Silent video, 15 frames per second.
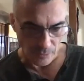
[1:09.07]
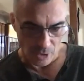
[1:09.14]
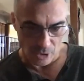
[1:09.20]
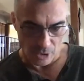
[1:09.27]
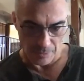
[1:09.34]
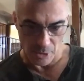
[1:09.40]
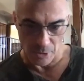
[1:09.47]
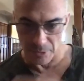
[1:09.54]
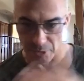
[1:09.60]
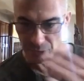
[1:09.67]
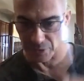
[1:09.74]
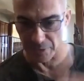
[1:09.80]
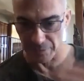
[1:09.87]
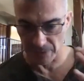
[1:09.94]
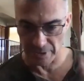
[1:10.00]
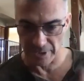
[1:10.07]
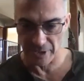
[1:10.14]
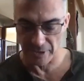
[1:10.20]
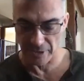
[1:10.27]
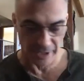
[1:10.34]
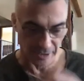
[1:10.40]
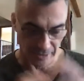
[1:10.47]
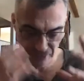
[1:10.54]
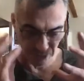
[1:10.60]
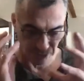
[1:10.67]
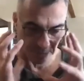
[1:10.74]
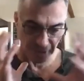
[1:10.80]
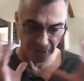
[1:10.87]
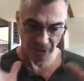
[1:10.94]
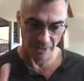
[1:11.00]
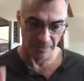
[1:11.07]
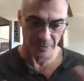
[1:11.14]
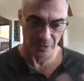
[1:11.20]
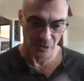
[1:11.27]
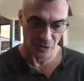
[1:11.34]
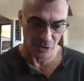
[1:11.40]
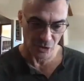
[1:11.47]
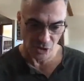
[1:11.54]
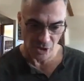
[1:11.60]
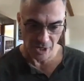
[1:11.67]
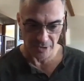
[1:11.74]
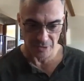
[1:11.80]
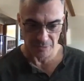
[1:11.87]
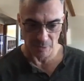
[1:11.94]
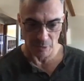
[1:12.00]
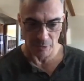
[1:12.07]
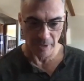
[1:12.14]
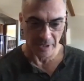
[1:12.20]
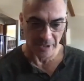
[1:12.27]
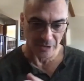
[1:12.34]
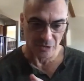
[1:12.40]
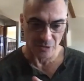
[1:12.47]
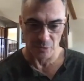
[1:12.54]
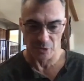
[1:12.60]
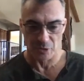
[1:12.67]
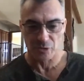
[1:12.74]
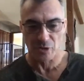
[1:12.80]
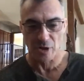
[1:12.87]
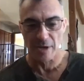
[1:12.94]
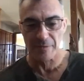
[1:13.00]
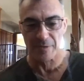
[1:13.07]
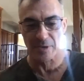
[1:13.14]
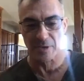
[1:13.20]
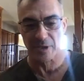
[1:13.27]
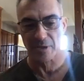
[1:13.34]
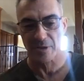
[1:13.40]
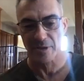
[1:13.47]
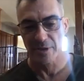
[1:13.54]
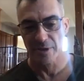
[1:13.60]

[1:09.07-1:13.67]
um, almost with different layer, like these big composition shots, but we might need some real driving, like